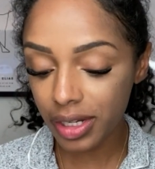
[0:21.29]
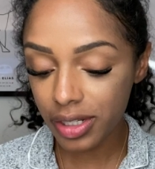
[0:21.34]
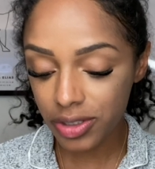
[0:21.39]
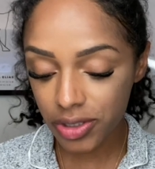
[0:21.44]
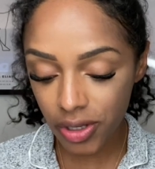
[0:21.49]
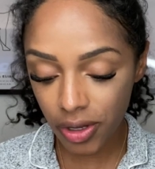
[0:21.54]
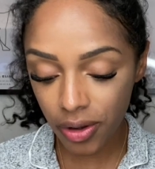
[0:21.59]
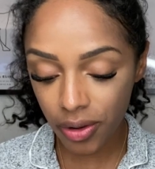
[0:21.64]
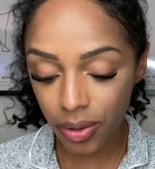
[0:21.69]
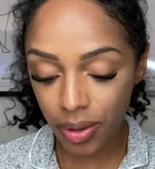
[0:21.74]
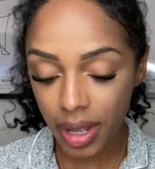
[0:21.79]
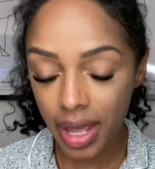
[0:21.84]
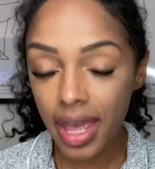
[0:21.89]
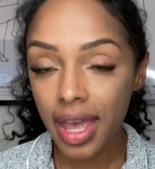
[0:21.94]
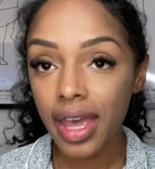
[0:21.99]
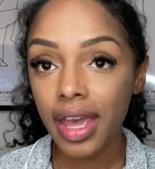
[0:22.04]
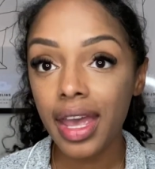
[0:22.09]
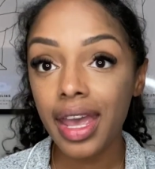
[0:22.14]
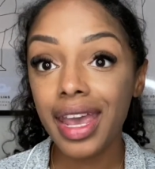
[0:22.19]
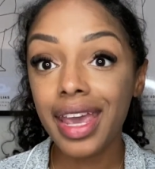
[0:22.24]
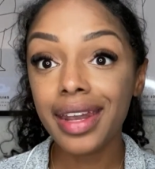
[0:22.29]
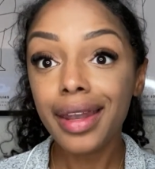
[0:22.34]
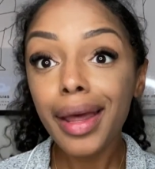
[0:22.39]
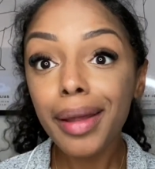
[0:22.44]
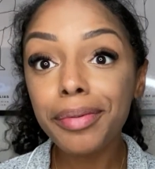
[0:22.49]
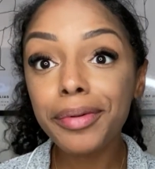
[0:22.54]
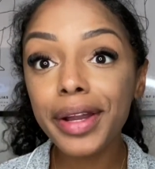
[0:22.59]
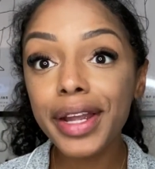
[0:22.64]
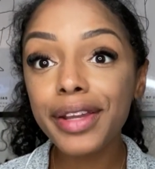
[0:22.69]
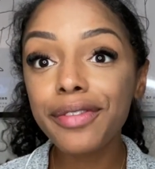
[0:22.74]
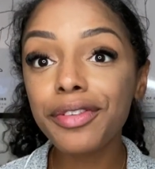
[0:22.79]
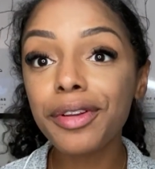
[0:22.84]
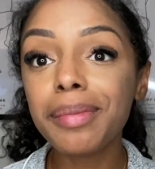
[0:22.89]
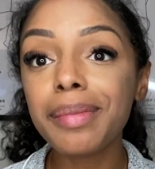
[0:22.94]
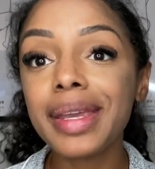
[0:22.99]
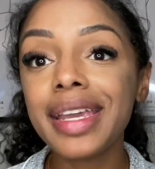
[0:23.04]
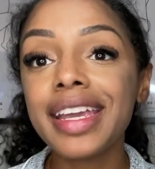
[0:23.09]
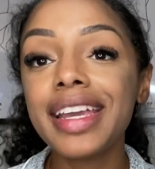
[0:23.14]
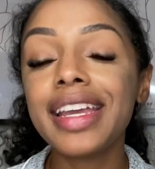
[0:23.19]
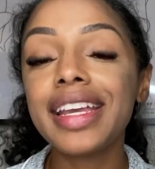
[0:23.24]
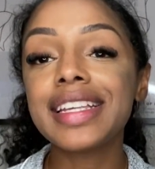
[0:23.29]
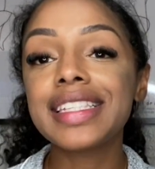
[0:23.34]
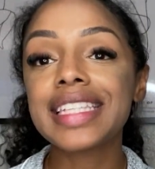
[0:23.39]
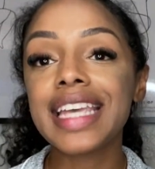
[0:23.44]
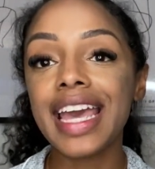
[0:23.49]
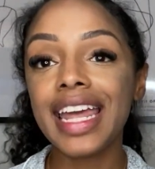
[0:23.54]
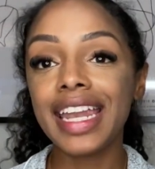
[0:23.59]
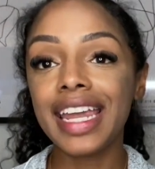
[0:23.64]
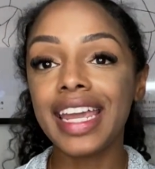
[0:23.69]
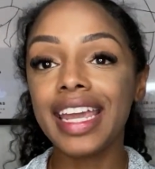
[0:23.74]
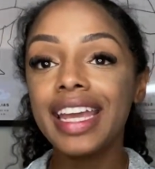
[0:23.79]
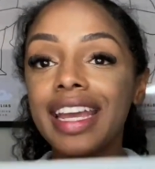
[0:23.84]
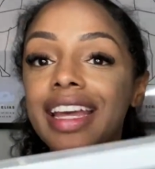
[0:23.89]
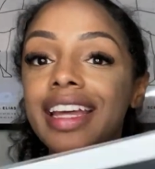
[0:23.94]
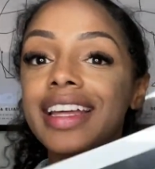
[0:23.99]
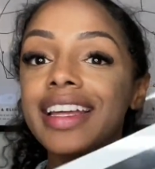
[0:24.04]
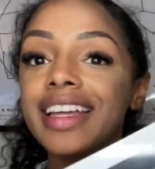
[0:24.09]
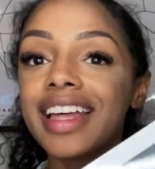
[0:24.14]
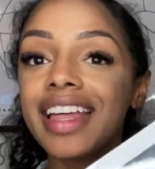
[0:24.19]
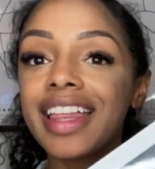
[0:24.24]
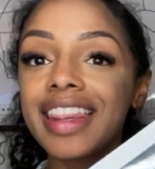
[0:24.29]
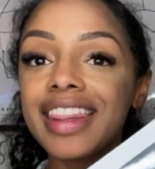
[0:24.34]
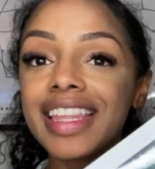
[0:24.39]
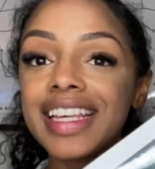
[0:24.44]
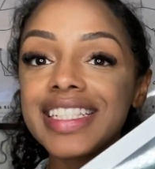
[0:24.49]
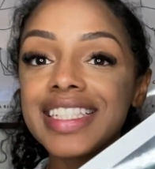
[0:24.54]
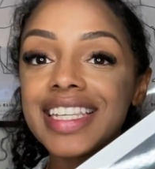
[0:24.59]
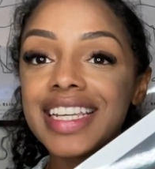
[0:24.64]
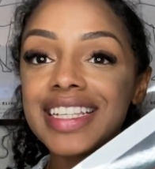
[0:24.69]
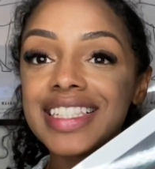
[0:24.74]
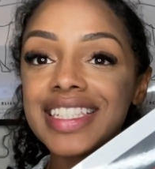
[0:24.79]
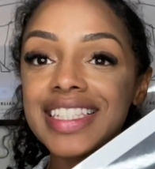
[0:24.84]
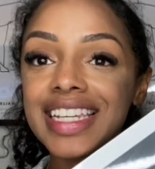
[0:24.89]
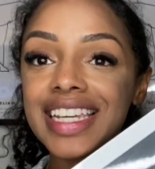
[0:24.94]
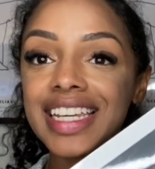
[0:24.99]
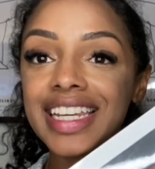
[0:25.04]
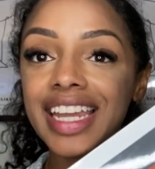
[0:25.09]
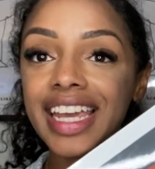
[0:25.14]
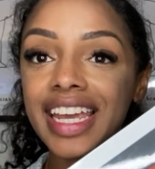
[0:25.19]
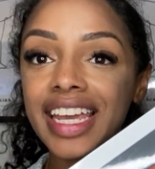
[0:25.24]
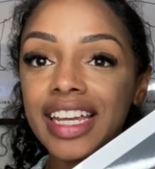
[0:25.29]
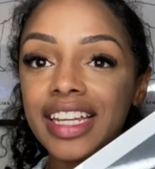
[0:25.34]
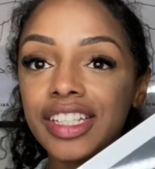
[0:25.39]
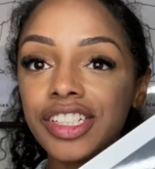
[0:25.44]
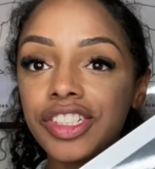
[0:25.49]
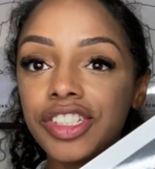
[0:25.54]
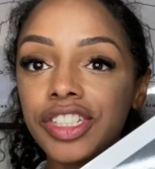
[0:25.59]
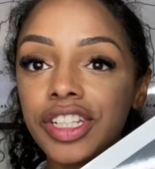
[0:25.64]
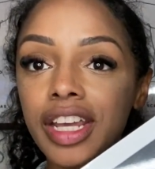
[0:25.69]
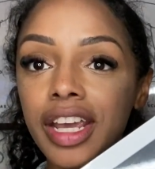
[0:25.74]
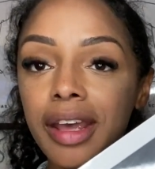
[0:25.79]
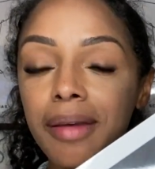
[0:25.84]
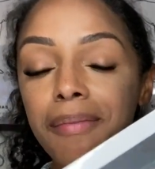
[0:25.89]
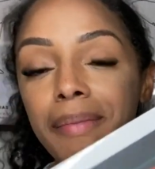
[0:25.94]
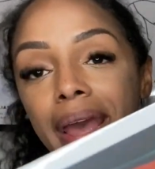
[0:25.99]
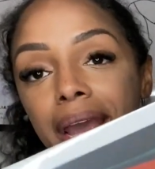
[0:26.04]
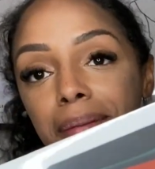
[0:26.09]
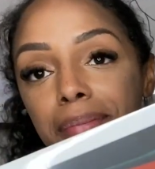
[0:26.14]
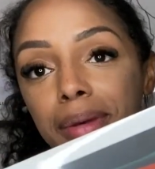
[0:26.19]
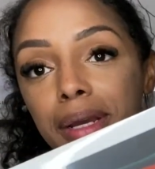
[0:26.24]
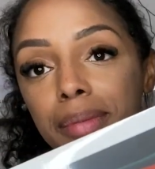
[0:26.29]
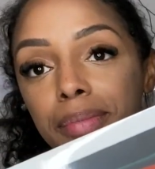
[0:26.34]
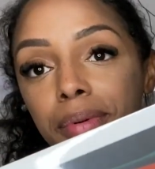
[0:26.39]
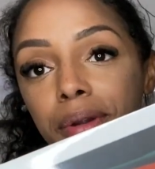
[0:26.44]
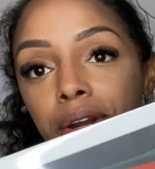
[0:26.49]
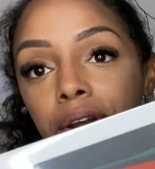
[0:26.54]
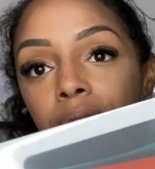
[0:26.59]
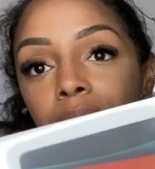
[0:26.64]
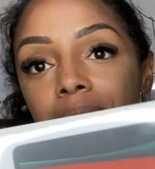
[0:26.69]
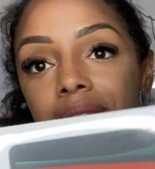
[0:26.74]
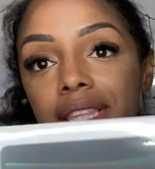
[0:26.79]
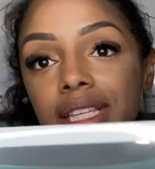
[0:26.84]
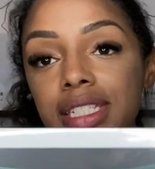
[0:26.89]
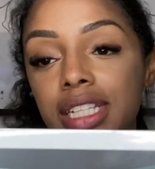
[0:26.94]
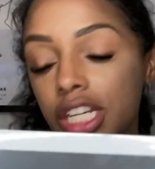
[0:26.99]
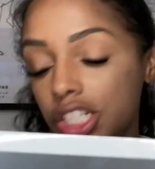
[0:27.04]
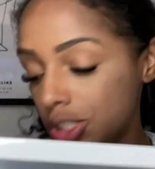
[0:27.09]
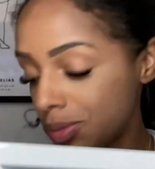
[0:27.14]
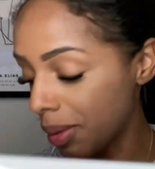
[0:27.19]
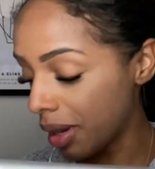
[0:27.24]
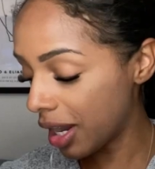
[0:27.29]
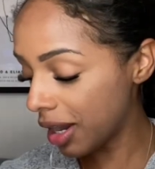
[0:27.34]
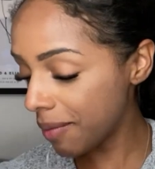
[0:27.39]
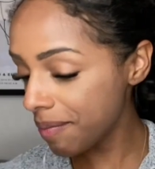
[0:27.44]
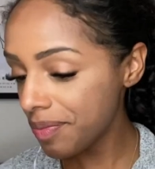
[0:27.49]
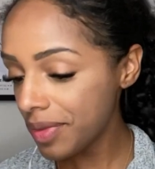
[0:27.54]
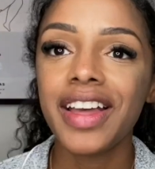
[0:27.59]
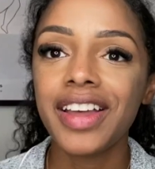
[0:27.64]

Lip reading: So an upgrade for me is getting the 16-inch MacBook Pro with the touch bar.